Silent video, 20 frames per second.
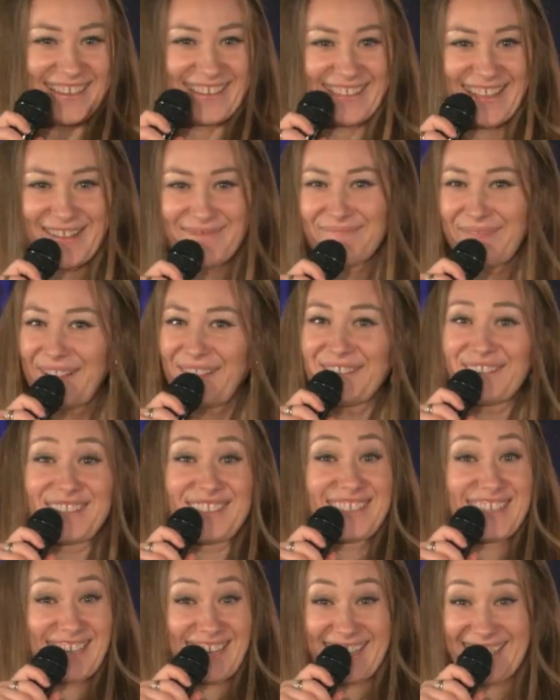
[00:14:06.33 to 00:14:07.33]
You know,
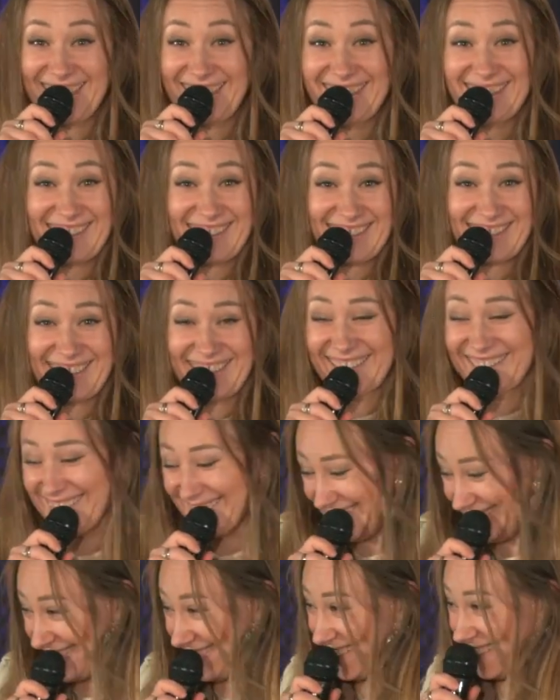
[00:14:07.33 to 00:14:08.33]
not so
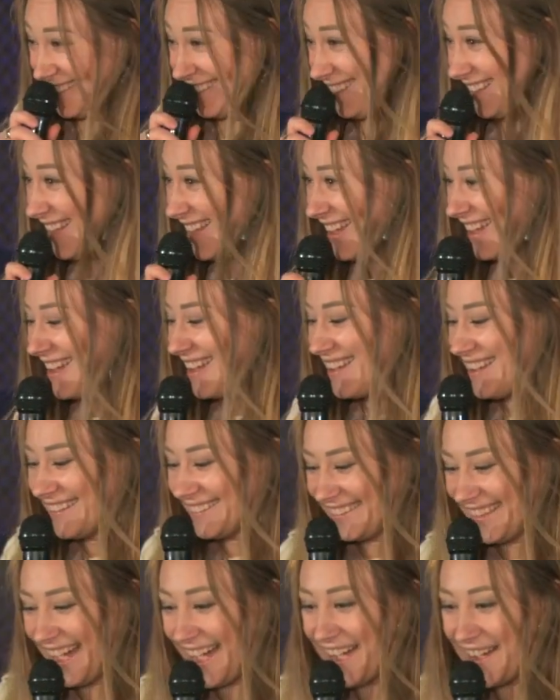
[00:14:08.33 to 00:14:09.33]
many people they can
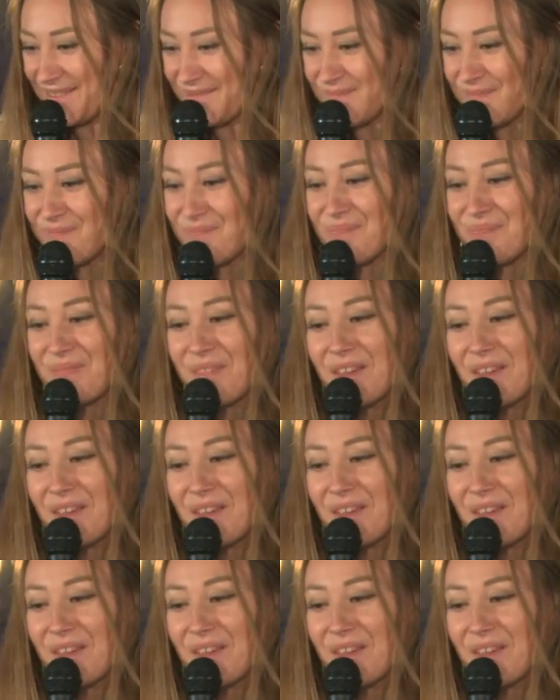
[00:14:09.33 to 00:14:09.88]
do this,